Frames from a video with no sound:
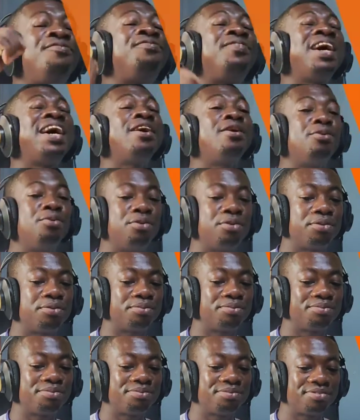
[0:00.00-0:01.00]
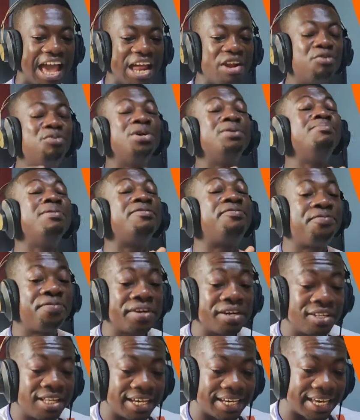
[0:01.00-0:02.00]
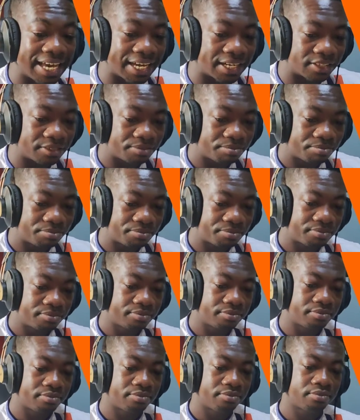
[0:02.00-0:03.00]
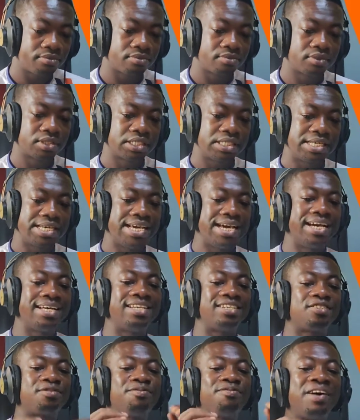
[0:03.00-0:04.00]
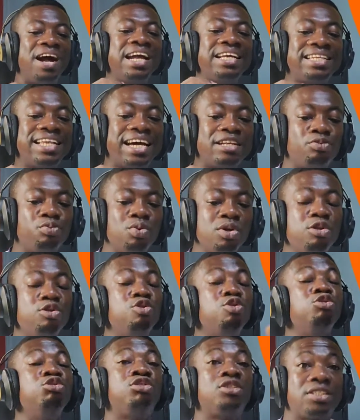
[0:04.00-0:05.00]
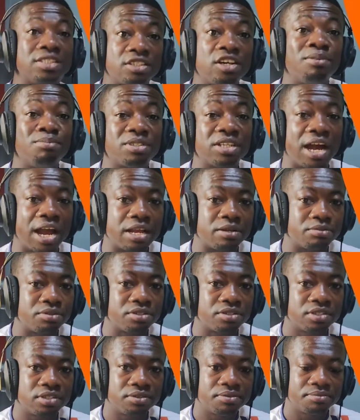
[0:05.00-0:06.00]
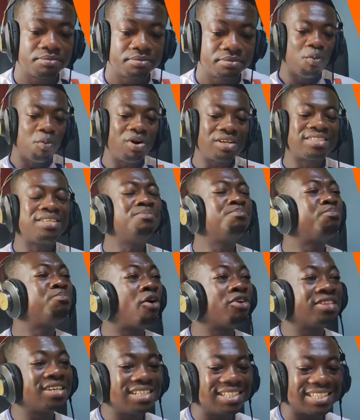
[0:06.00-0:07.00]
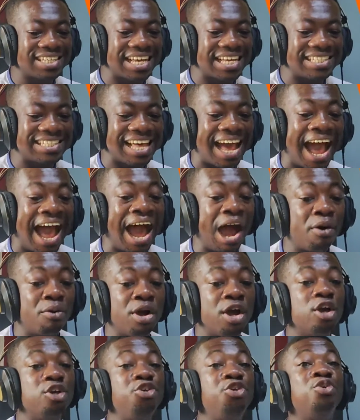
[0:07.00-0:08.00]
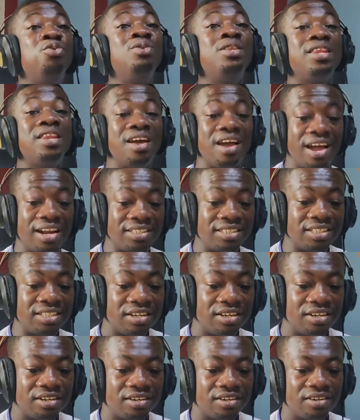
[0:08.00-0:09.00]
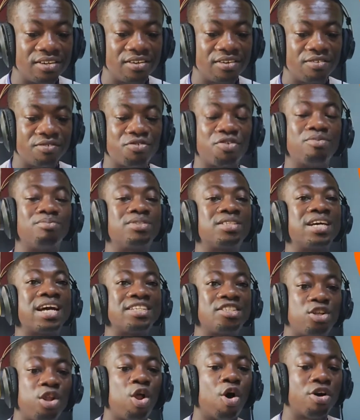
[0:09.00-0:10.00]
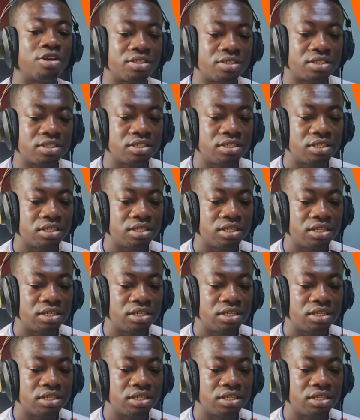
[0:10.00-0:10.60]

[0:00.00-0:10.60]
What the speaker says: fail and we may fail again. It is fine that we lose sometimes. What's important is how you learn from such loss,